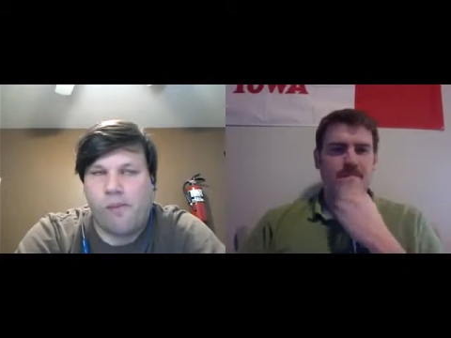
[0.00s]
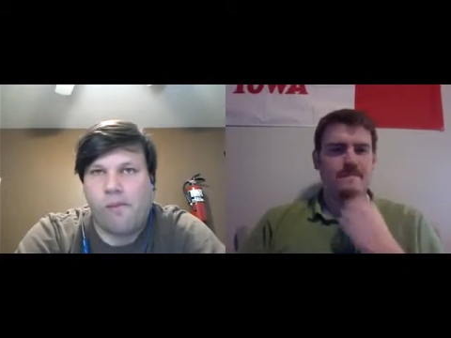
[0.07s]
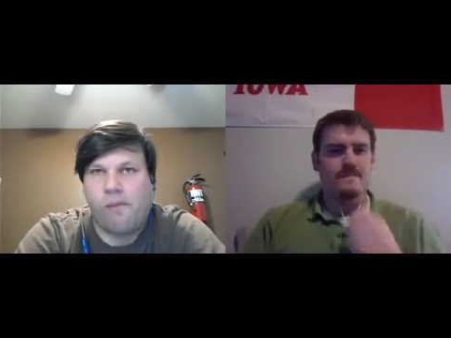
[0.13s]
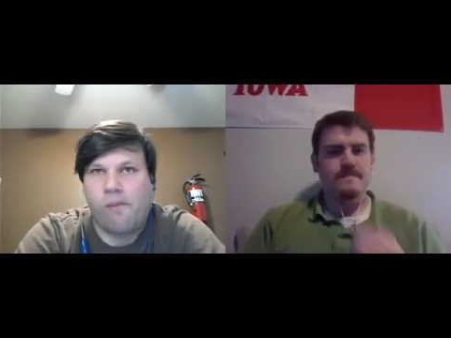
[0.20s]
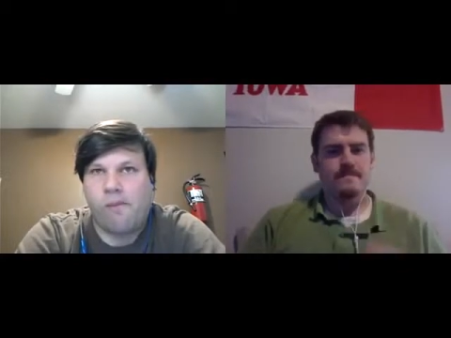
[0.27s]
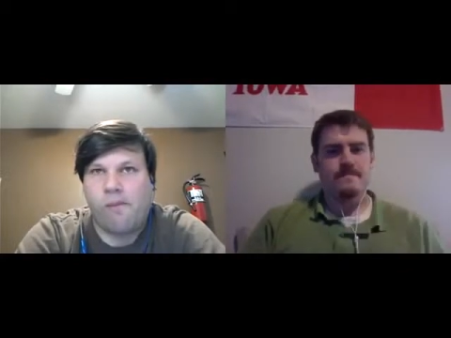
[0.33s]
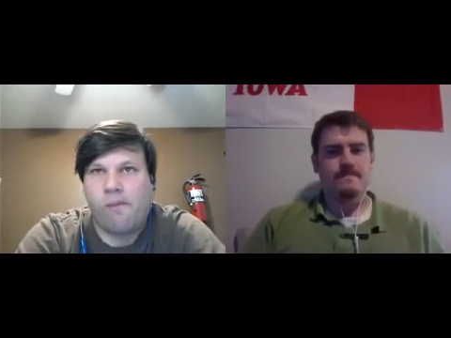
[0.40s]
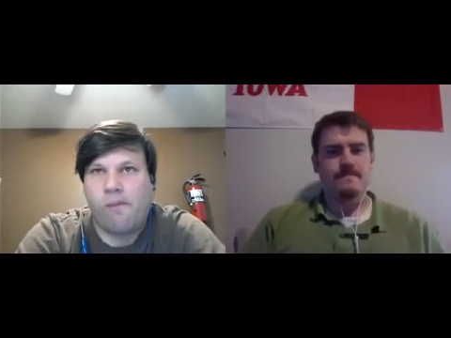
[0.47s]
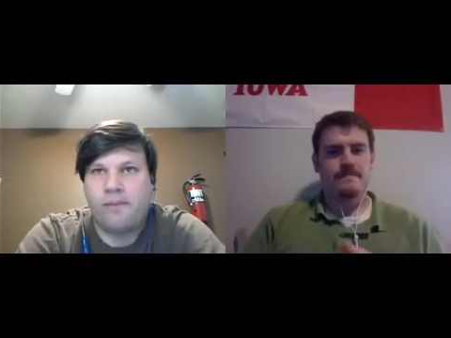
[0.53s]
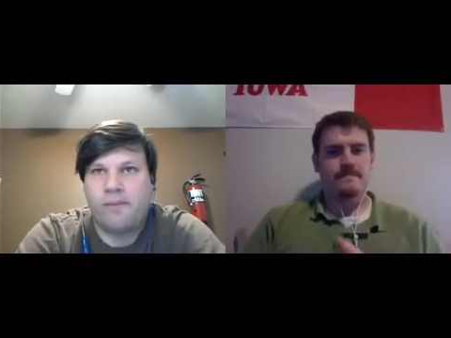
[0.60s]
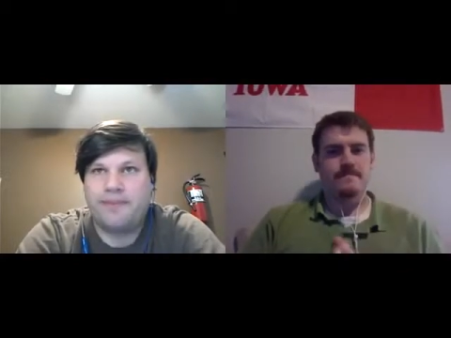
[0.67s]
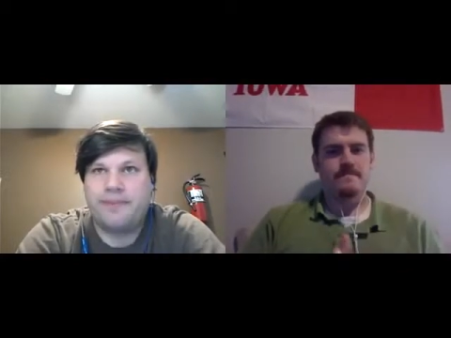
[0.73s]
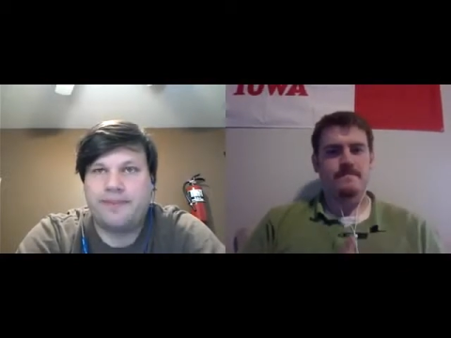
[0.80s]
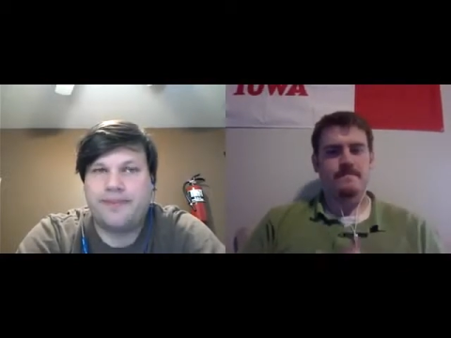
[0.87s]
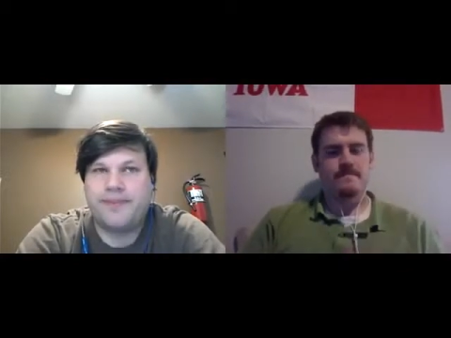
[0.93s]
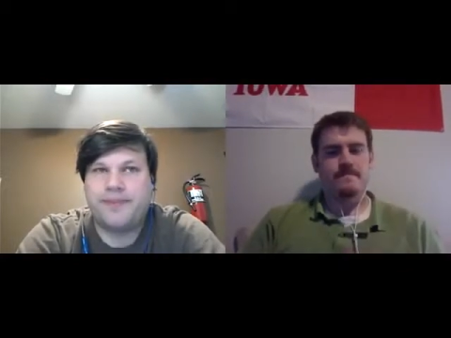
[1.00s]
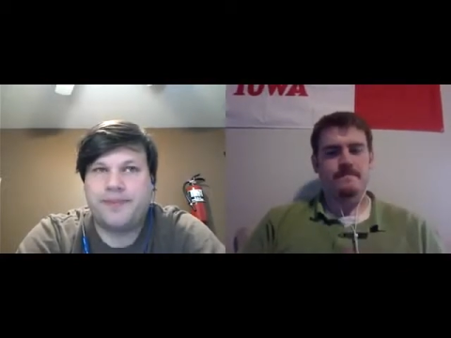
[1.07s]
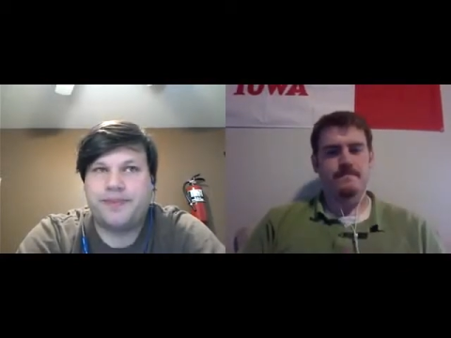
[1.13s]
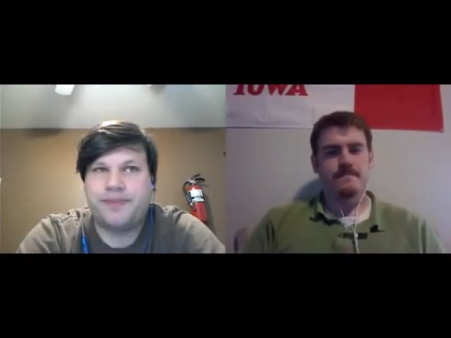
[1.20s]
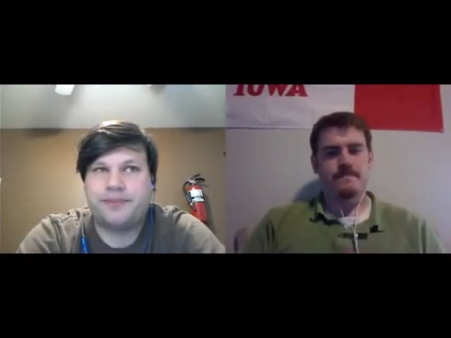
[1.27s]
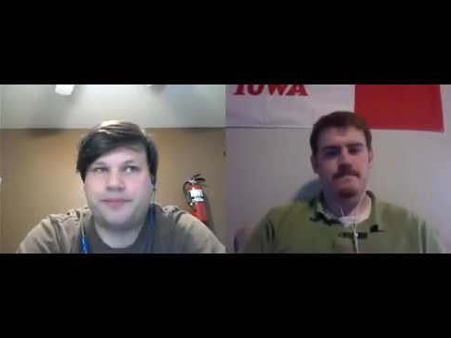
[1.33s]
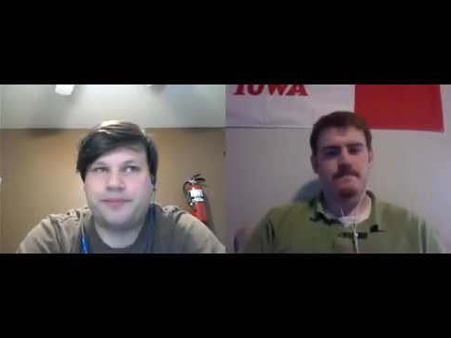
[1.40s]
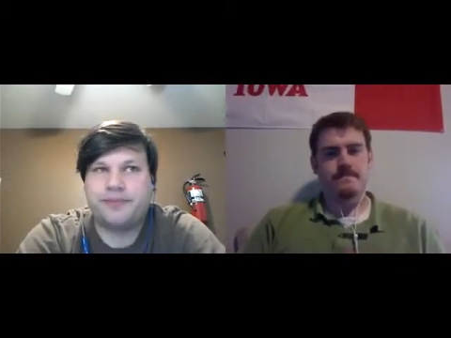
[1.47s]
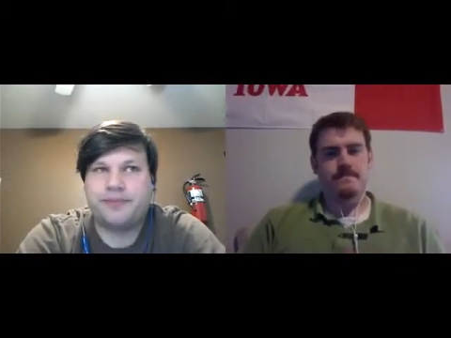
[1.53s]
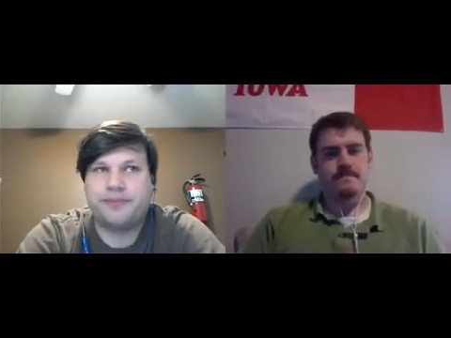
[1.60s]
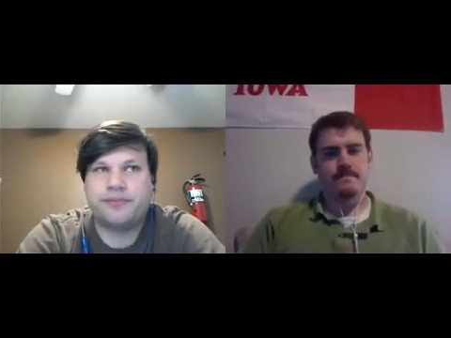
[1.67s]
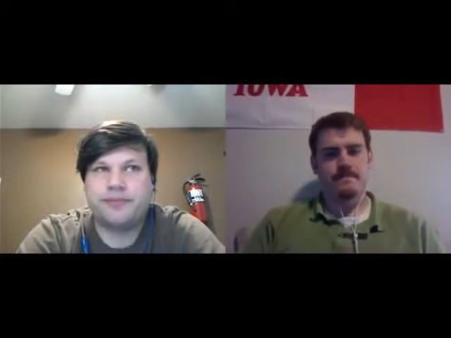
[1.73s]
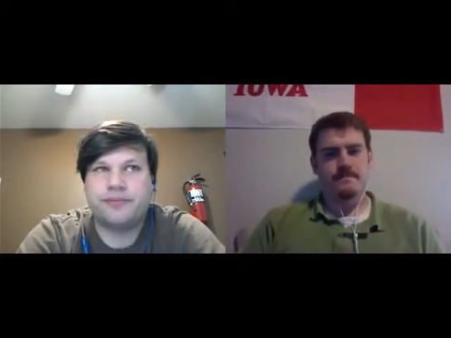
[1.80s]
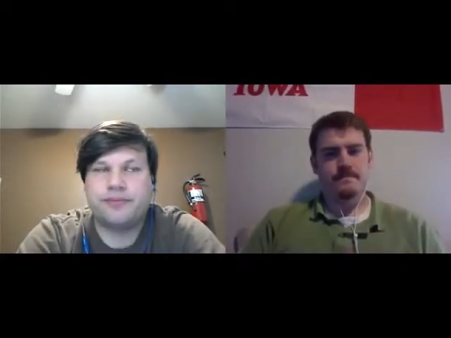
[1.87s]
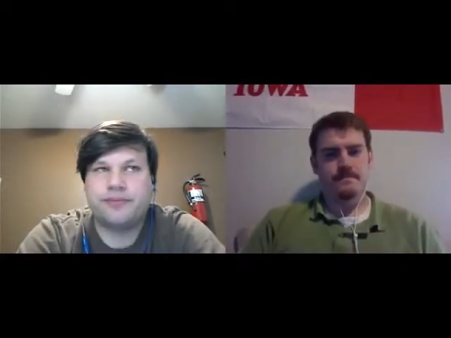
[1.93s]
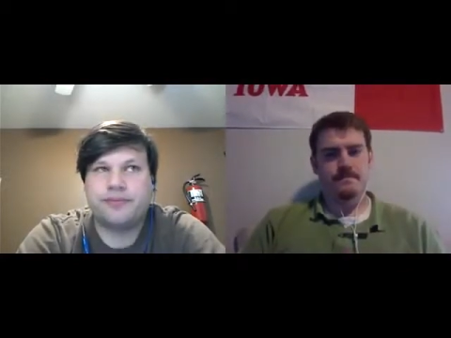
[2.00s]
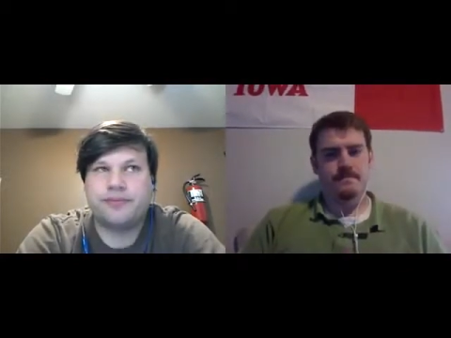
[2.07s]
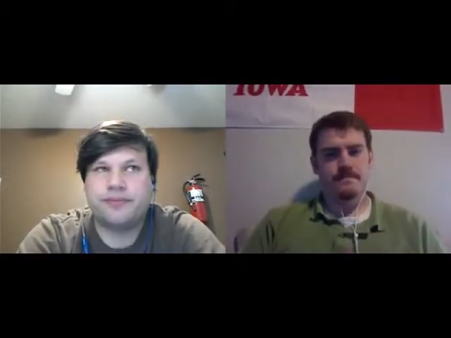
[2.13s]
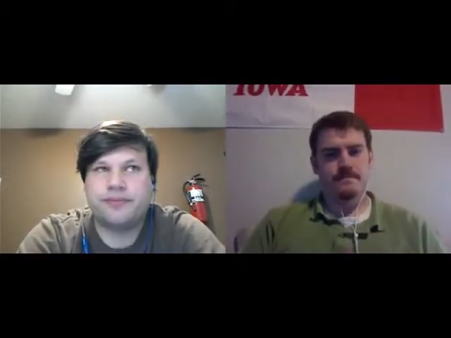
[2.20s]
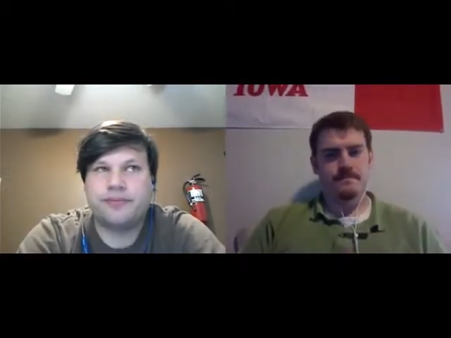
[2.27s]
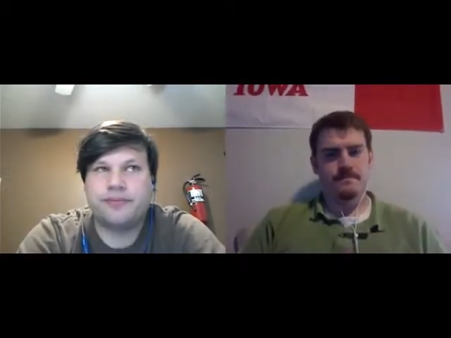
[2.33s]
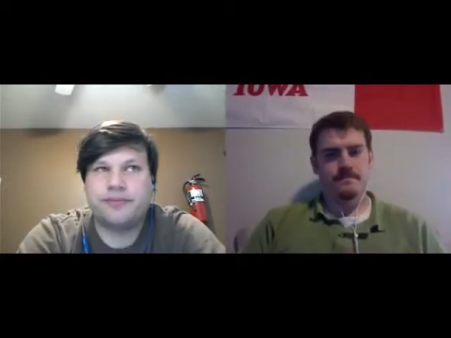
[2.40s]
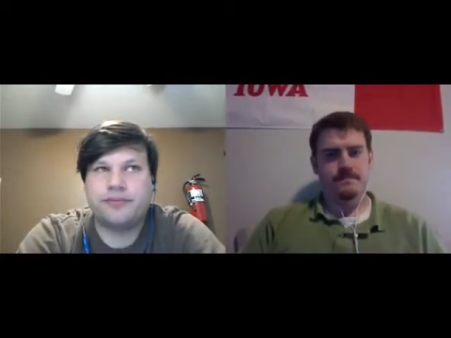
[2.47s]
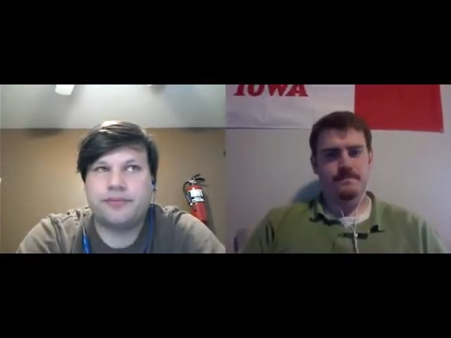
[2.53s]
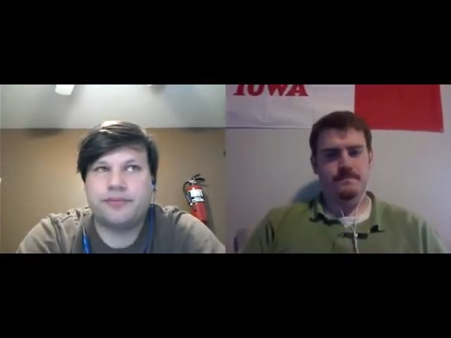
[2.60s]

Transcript: (silence)